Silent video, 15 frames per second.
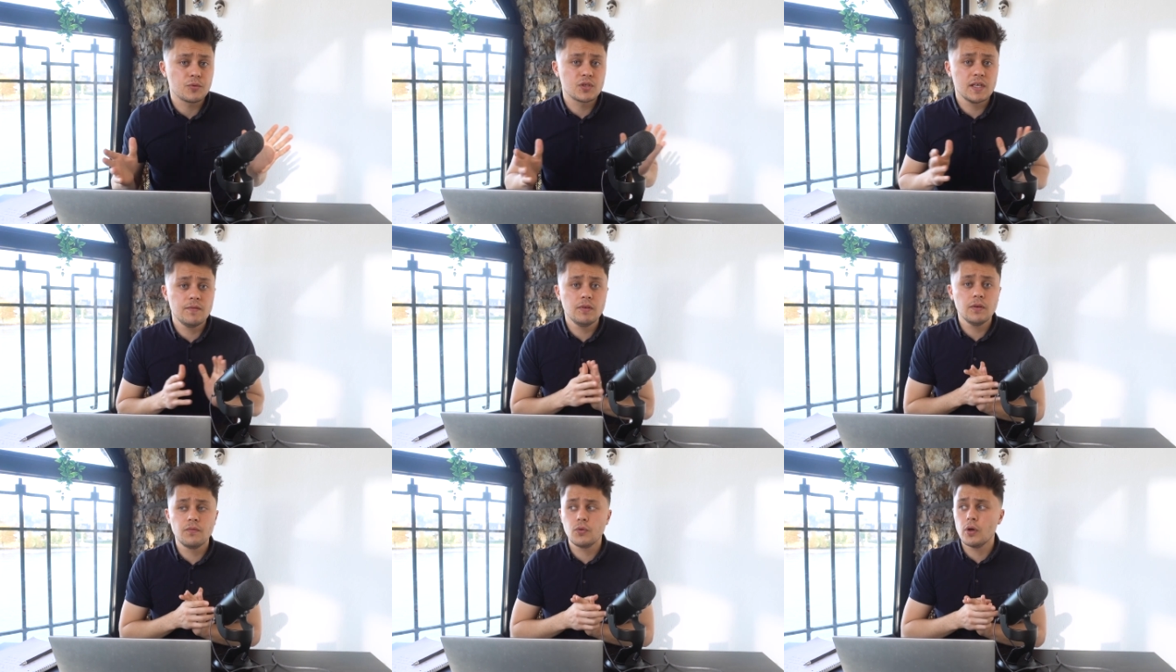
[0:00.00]
So
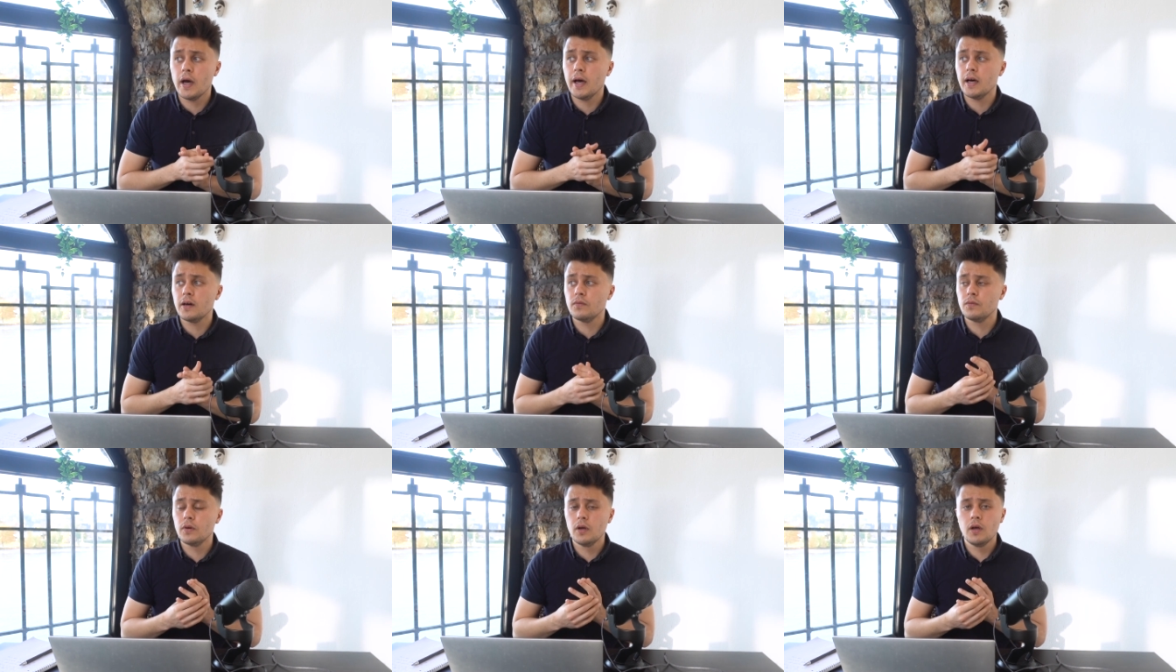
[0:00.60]
even if you
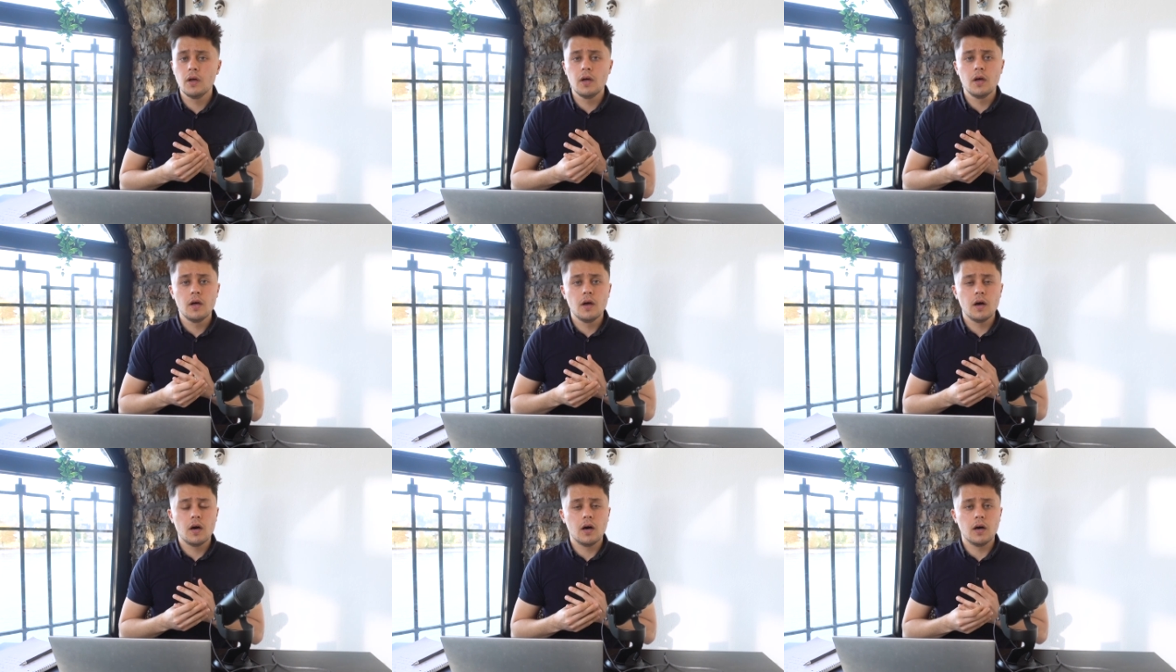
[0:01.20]
have
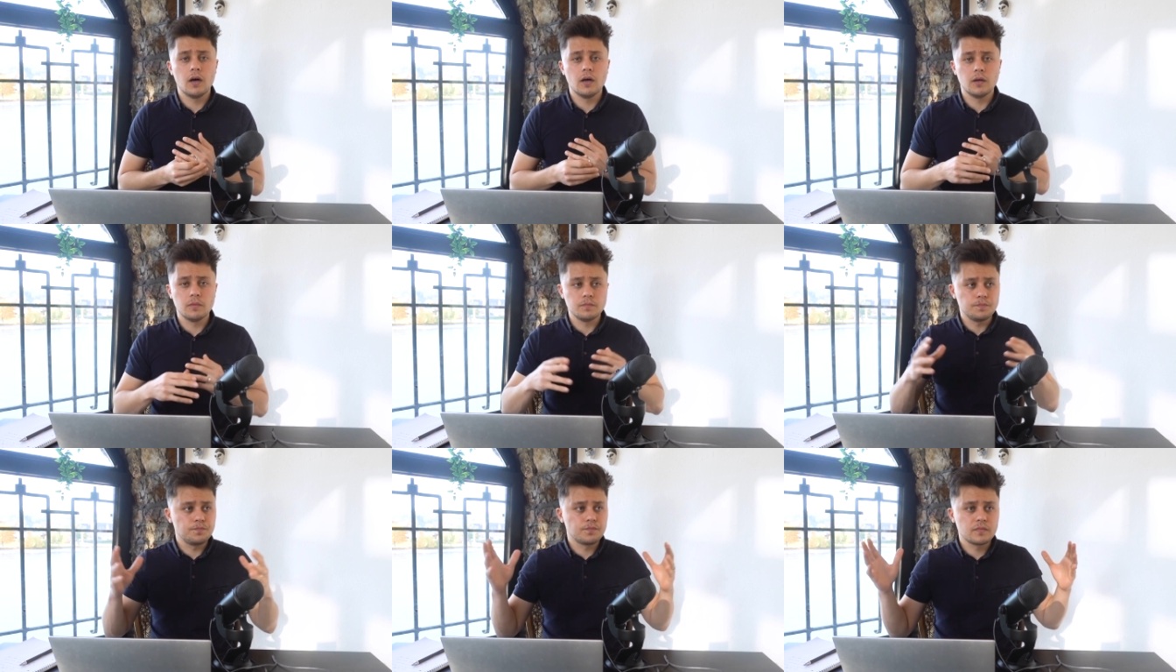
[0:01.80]

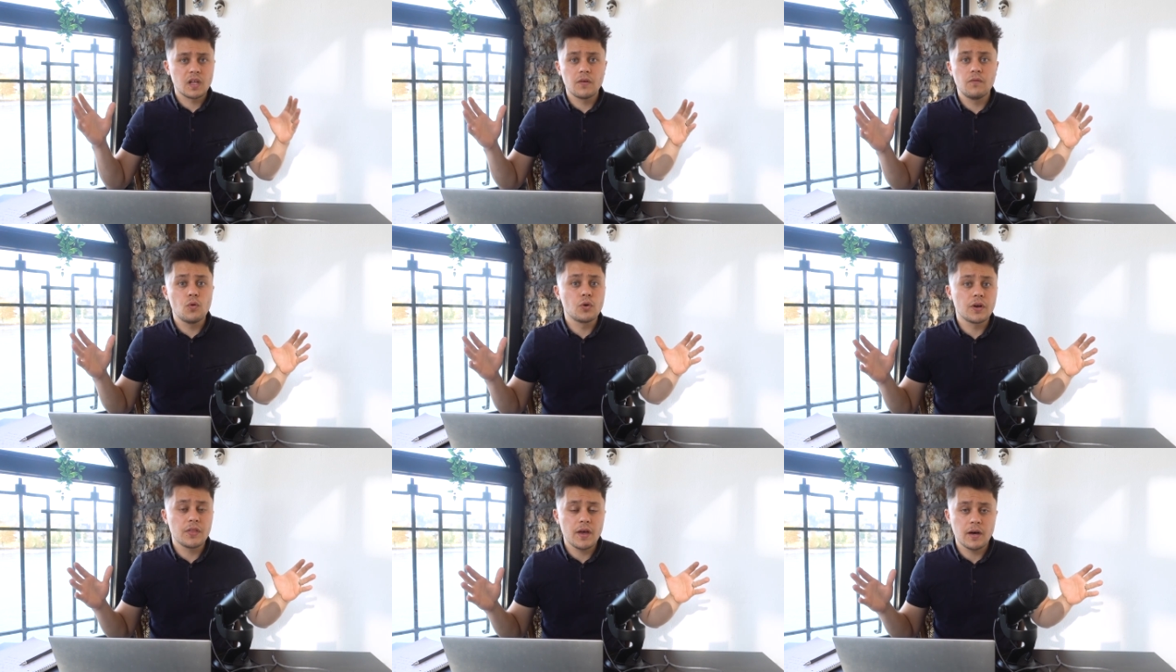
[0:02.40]

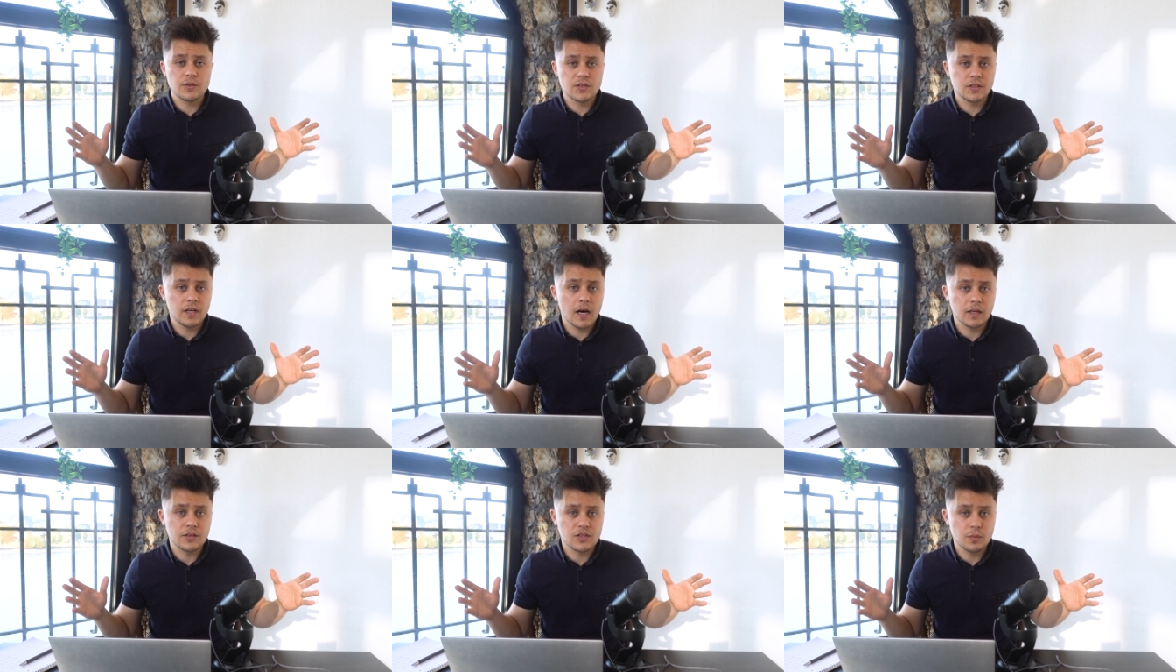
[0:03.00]

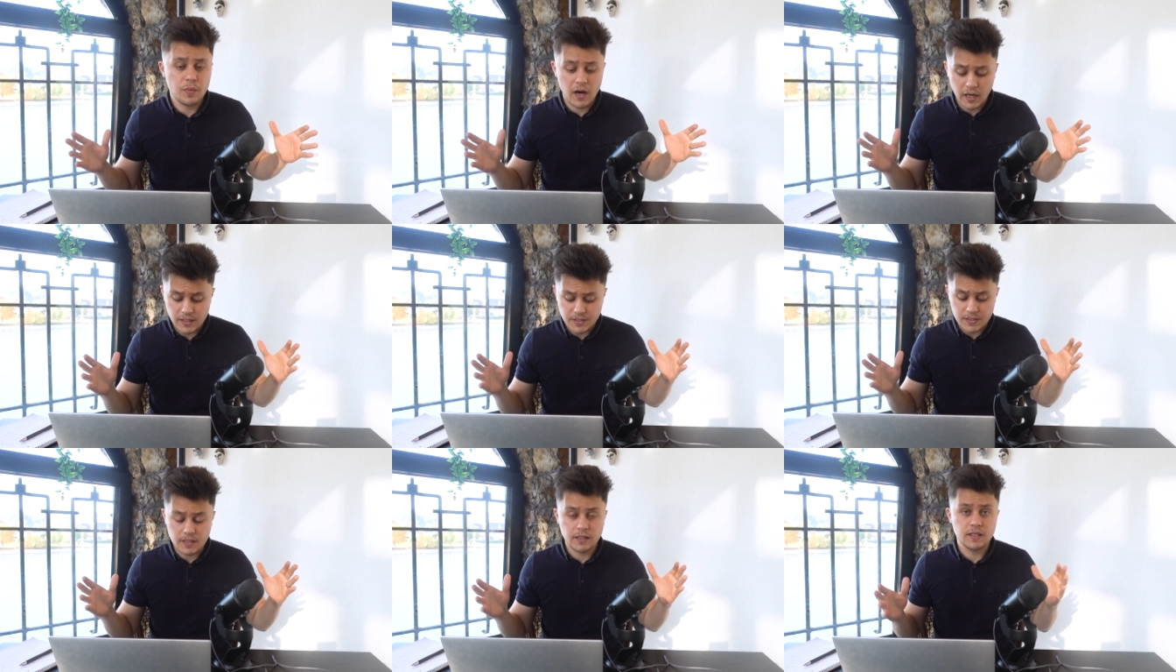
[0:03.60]
$40,000
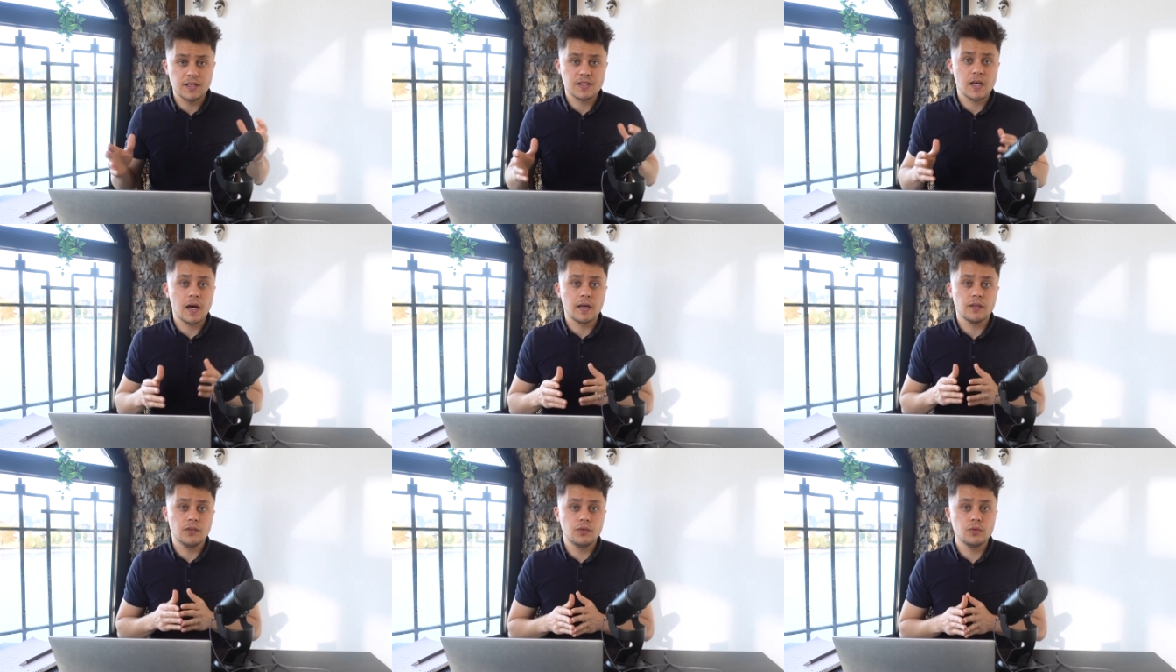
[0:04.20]
deposited, as
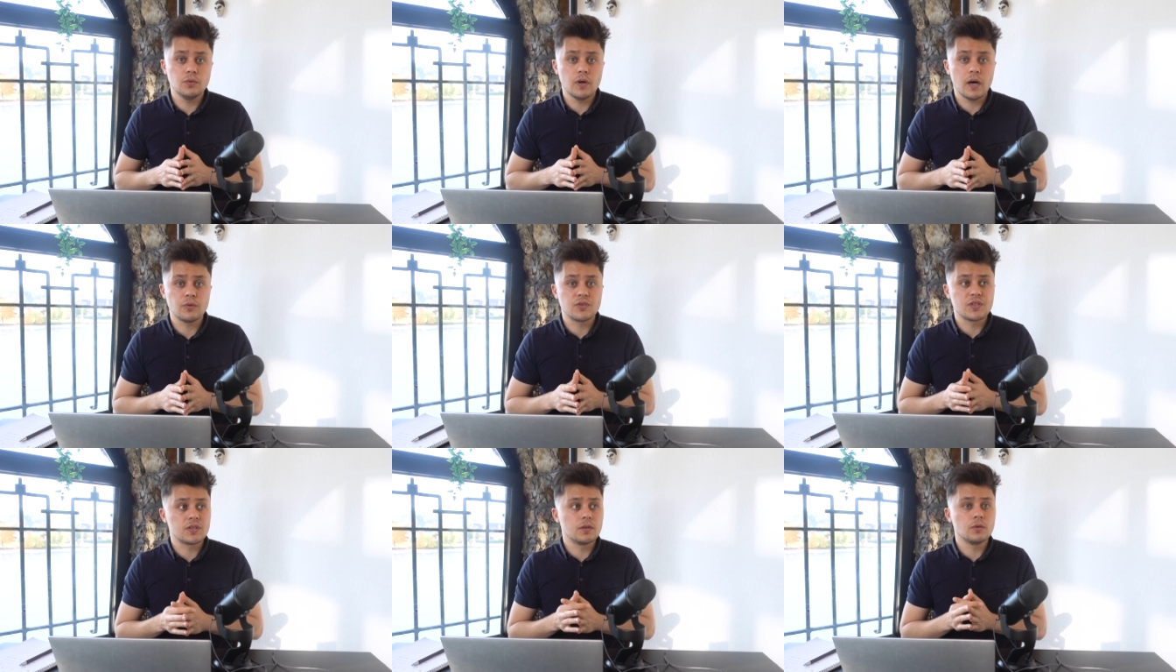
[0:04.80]
I do, I
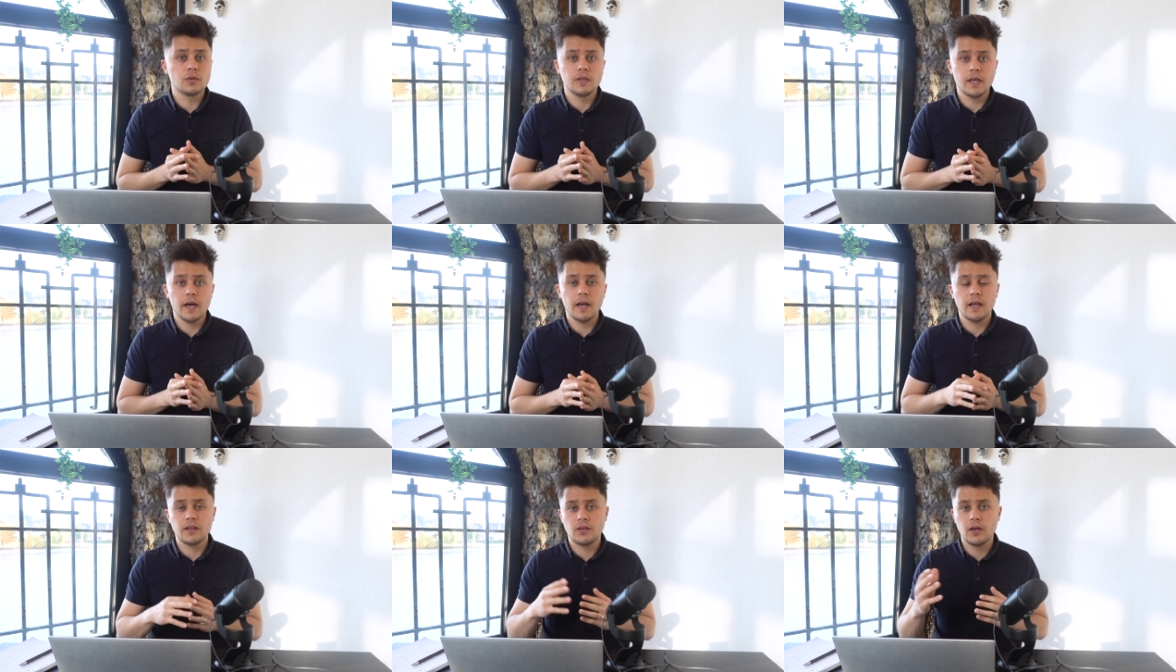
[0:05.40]
would still
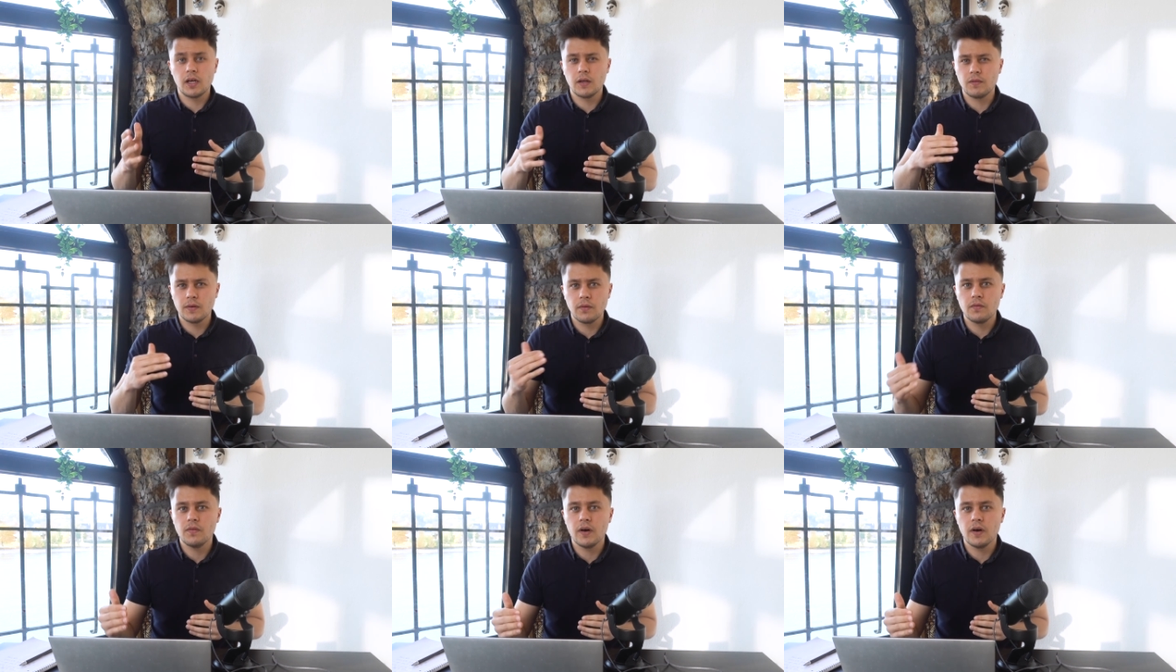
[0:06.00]
get a ticket for every